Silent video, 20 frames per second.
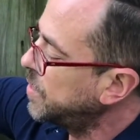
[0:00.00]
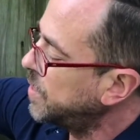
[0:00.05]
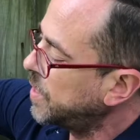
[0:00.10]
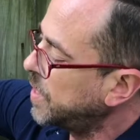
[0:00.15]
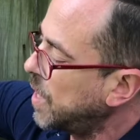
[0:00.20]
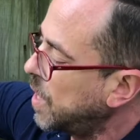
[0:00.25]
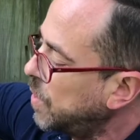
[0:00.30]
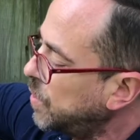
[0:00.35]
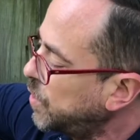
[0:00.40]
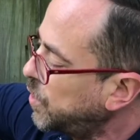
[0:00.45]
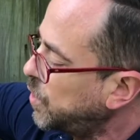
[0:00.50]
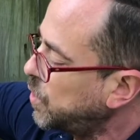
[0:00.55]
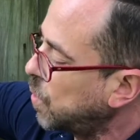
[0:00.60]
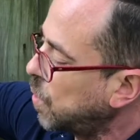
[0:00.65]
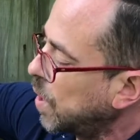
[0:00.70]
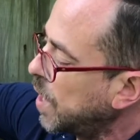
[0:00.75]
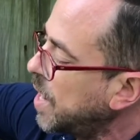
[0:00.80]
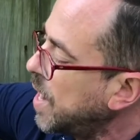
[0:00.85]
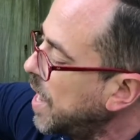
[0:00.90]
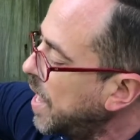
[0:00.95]
go
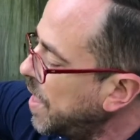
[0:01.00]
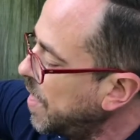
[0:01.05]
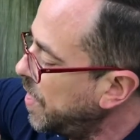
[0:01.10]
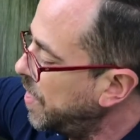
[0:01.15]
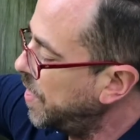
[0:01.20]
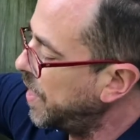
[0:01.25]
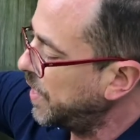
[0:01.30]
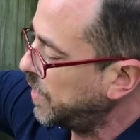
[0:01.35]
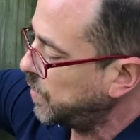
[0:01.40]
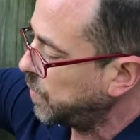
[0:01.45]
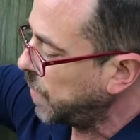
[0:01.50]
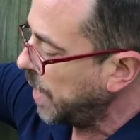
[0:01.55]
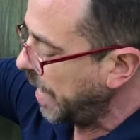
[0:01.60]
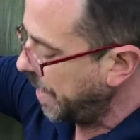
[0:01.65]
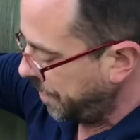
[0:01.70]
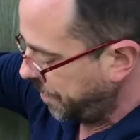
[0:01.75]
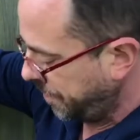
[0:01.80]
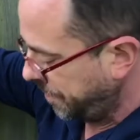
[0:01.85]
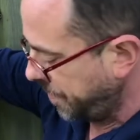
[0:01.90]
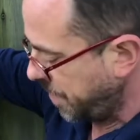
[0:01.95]
short this way,
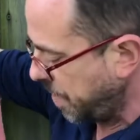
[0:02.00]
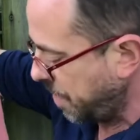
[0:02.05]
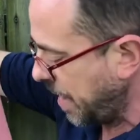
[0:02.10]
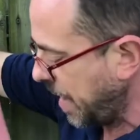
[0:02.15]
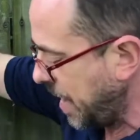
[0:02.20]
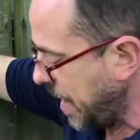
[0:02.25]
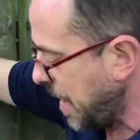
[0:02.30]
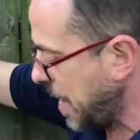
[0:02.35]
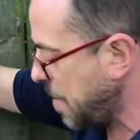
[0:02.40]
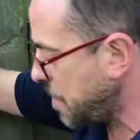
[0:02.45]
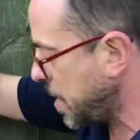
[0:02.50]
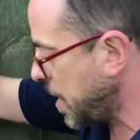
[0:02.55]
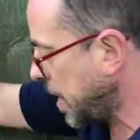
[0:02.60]
all right? And I'm gonna